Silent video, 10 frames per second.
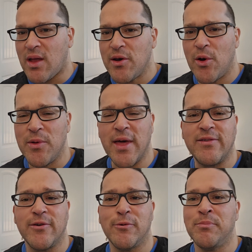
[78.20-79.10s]
Knowing
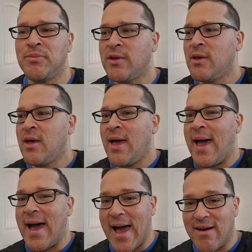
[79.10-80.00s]
that you
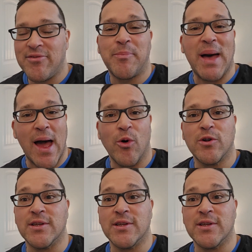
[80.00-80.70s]
have the power